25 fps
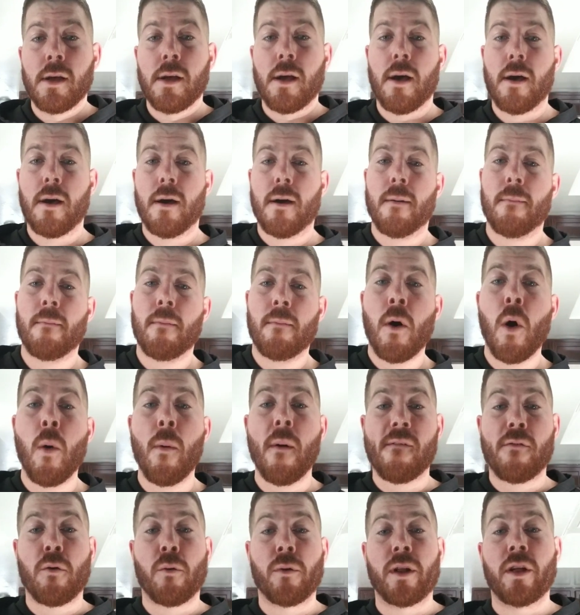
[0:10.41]
Hope
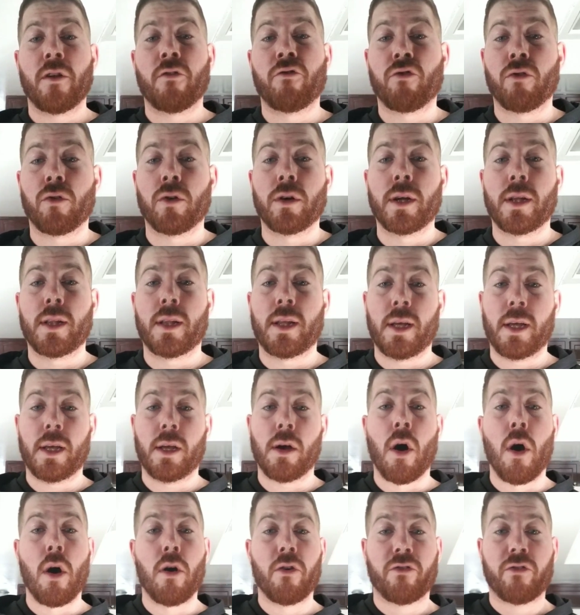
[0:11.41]
everyone enjoyed the
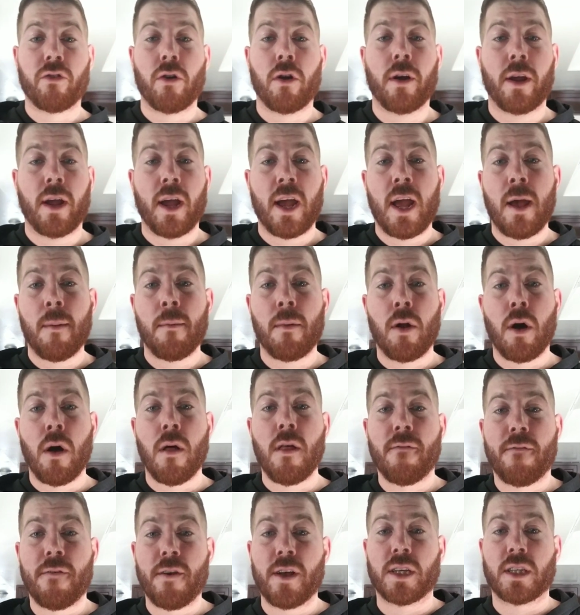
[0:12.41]
All-Star game and all
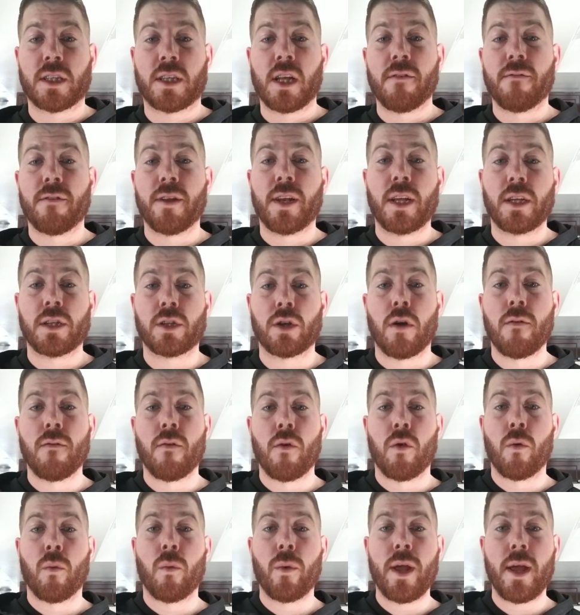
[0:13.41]
the festivities over
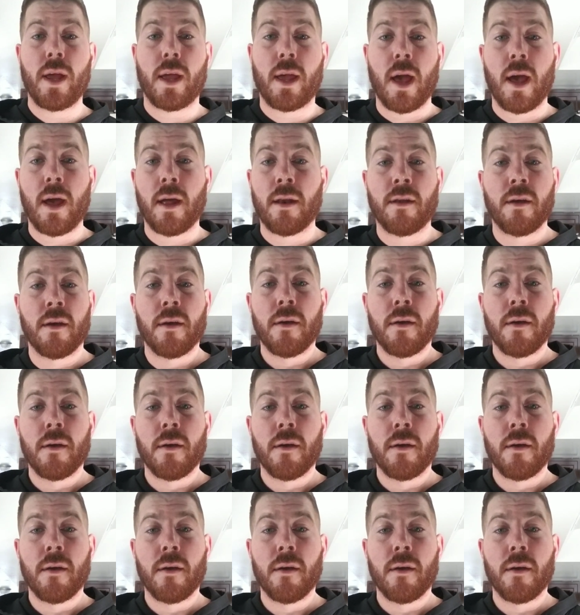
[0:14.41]
the weekend.